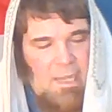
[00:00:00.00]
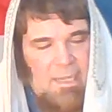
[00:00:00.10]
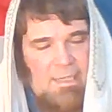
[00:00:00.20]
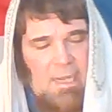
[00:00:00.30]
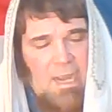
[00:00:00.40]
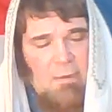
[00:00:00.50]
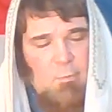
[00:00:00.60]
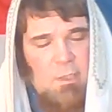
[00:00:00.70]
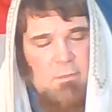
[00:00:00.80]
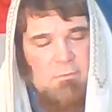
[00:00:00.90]
And I
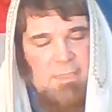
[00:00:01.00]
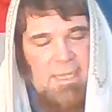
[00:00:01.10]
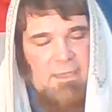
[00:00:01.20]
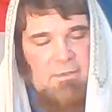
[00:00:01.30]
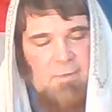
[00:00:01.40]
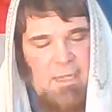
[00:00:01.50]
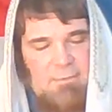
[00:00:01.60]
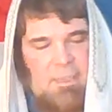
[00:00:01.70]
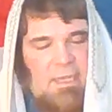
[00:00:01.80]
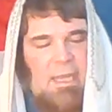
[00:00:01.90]
will live
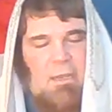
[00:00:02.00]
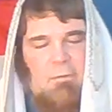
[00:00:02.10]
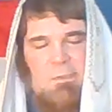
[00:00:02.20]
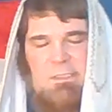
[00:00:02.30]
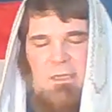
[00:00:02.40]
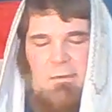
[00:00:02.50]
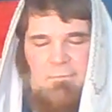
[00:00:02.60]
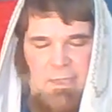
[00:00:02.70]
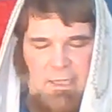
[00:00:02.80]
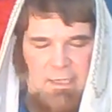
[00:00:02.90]
in the house of
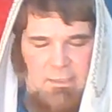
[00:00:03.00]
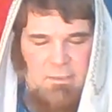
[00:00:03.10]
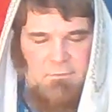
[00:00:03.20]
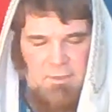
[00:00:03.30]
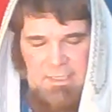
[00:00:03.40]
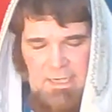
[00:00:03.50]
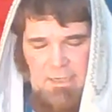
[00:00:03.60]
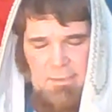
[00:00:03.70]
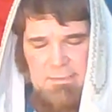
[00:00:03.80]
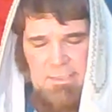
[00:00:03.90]
Yah for
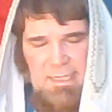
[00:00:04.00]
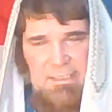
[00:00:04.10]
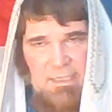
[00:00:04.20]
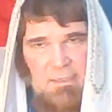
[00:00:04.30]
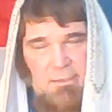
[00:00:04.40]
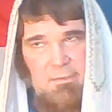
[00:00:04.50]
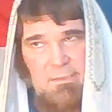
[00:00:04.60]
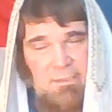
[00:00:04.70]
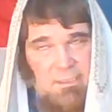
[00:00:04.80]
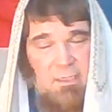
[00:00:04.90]
years and years
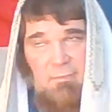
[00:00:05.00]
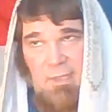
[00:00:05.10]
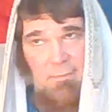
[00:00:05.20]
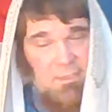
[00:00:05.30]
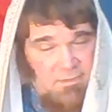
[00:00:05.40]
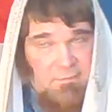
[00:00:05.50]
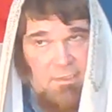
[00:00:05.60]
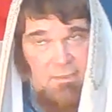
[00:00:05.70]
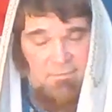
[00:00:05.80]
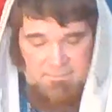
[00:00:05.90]
to come. That means
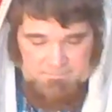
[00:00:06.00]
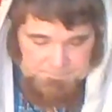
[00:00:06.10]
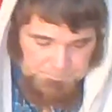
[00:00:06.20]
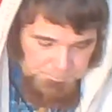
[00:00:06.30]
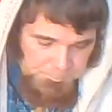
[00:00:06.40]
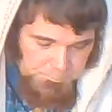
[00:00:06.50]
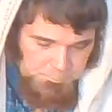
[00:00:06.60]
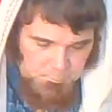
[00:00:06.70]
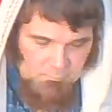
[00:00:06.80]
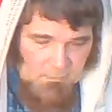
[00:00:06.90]
forever.
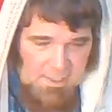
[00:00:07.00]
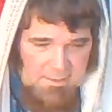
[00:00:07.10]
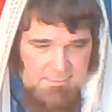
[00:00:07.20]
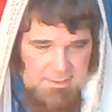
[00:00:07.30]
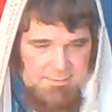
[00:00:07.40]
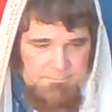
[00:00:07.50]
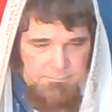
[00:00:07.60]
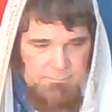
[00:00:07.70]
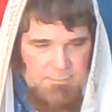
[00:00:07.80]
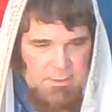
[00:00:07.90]
Amen.
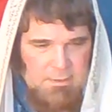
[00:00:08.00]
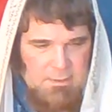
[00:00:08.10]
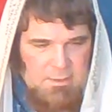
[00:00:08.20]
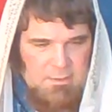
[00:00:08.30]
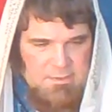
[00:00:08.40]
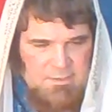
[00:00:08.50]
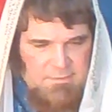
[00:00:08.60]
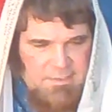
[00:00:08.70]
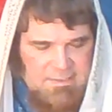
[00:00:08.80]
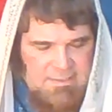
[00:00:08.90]
So
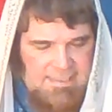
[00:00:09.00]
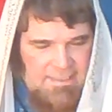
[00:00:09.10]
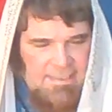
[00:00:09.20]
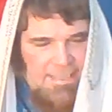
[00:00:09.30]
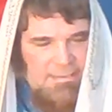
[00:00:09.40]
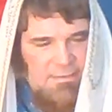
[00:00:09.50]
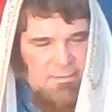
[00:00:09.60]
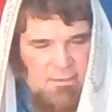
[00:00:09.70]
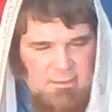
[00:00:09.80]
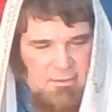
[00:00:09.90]
let's take that to
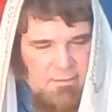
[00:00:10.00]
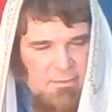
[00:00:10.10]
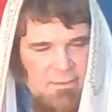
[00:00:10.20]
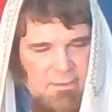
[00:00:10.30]
heart